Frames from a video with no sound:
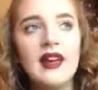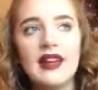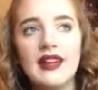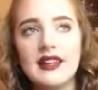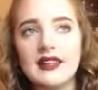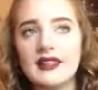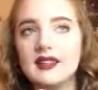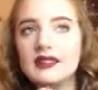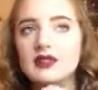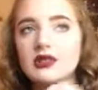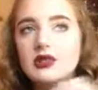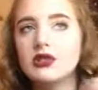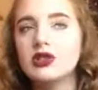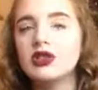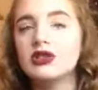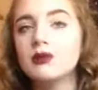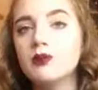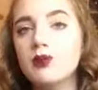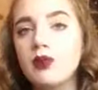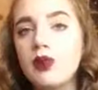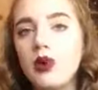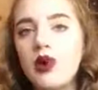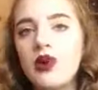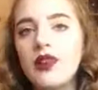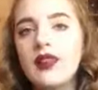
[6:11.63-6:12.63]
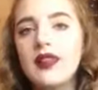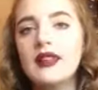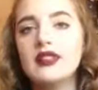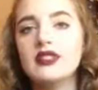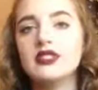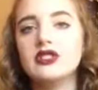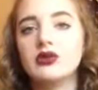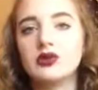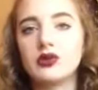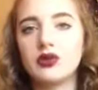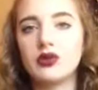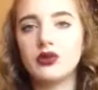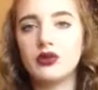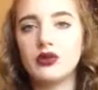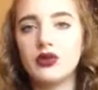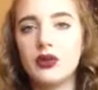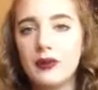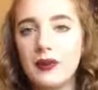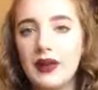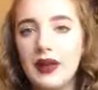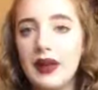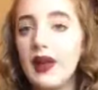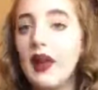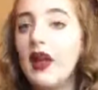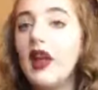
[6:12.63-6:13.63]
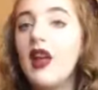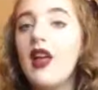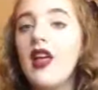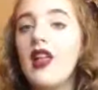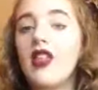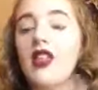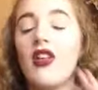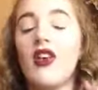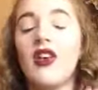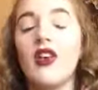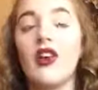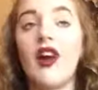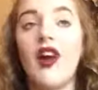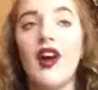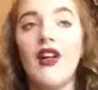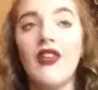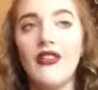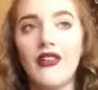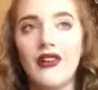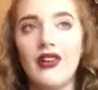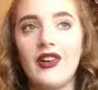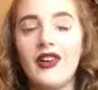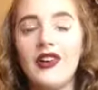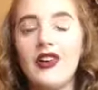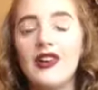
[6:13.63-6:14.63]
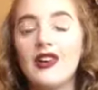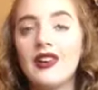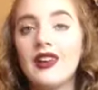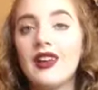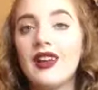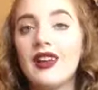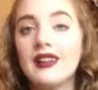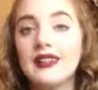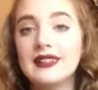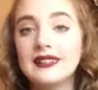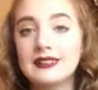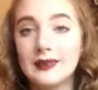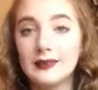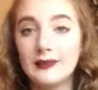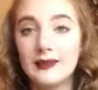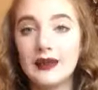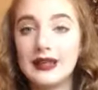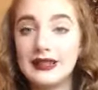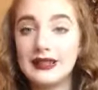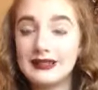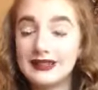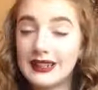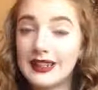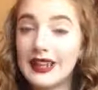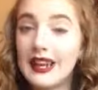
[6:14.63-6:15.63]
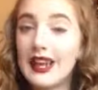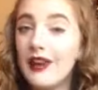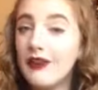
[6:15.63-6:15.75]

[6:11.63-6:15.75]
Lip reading: It is so smooth, it's so creamy. The colour is amazing.